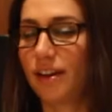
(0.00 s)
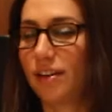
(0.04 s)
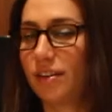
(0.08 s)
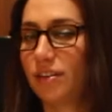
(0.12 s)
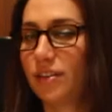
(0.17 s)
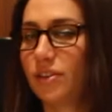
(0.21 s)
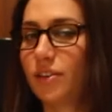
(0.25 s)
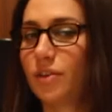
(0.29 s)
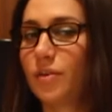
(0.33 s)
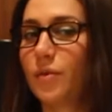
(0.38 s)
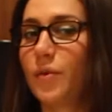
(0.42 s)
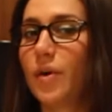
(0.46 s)
And
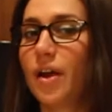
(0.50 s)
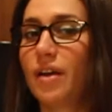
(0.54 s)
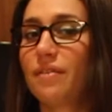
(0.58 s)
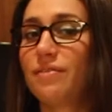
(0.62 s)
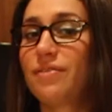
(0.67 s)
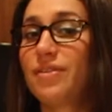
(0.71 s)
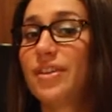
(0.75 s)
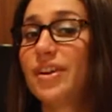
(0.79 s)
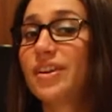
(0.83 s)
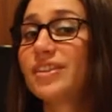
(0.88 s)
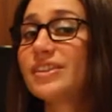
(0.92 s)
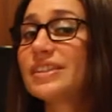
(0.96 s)
so if
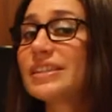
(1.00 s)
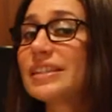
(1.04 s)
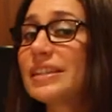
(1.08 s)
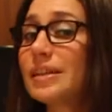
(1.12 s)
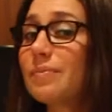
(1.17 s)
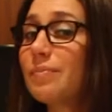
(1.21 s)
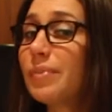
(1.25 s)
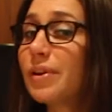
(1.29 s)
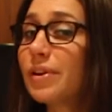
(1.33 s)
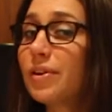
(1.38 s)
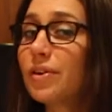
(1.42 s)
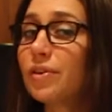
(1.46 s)
they're
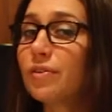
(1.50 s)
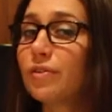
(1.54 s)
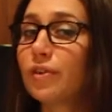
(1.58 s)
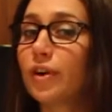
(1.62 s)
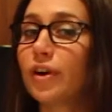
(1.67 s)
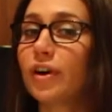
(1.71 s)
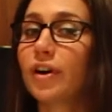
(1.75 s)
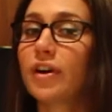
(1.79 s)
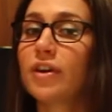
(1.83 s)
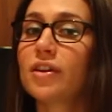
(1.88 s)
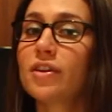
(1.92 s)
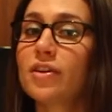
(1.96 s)
sleeping
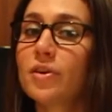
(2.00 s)
over,